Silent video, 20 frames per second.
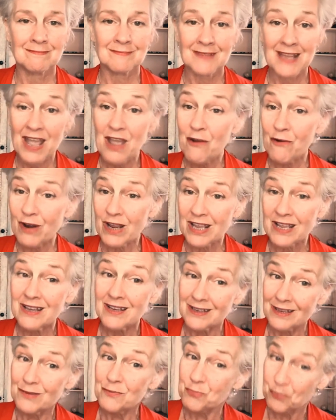Harry
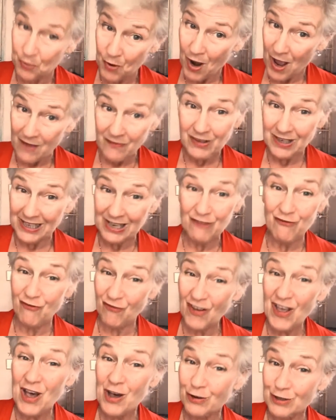privately
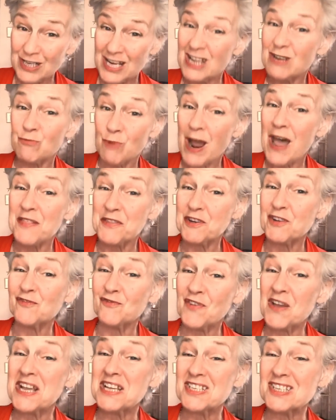felt he'd rather
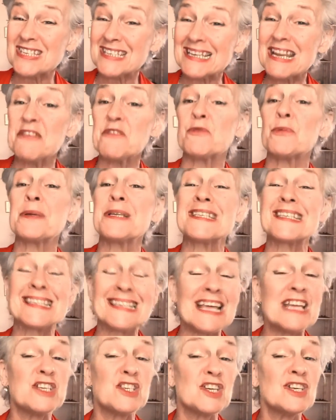face Slytherin's
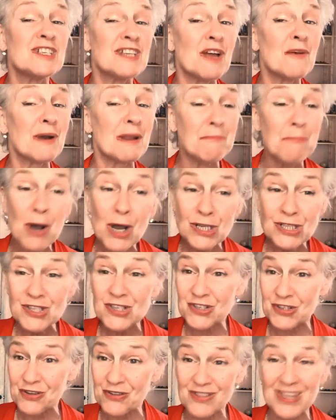legendary
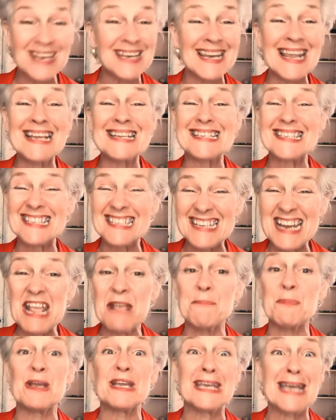monster than let
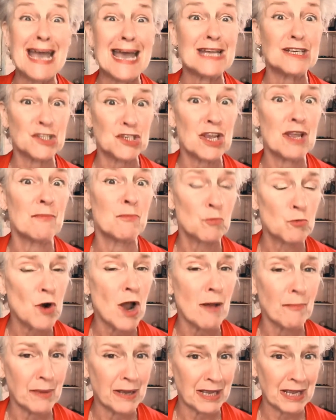Snape catch him
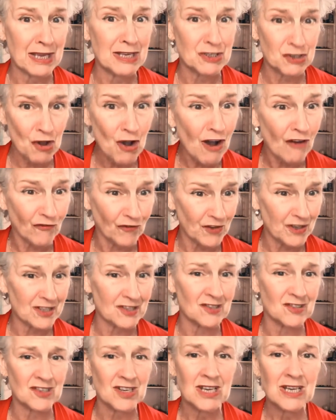robbing his
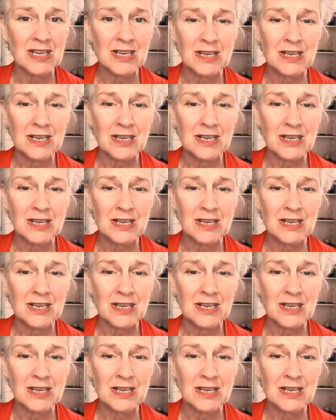office.